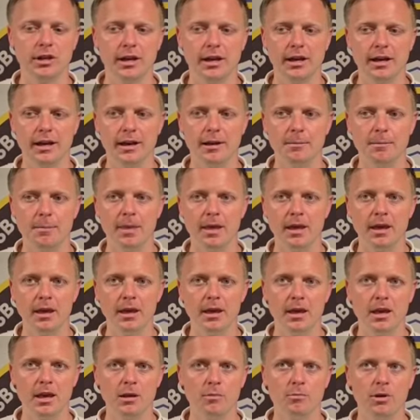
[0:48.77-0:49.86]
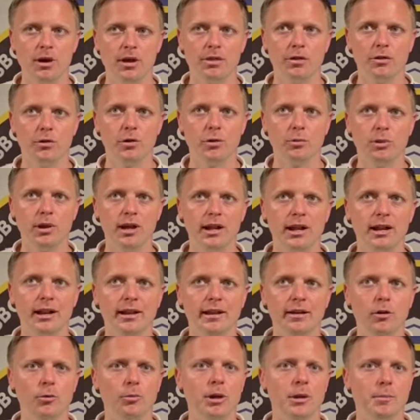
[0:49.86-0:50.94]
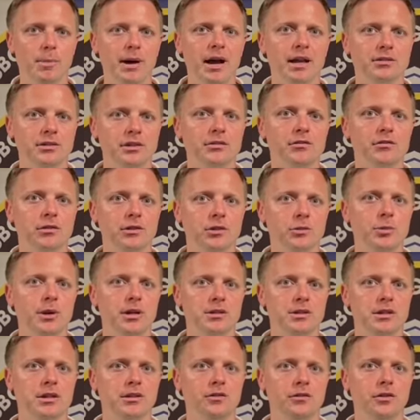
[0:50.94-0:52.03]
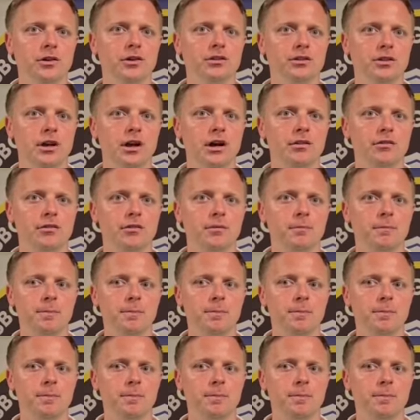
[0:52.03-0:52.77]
But I thought we played a little bit passive, especially in the first half.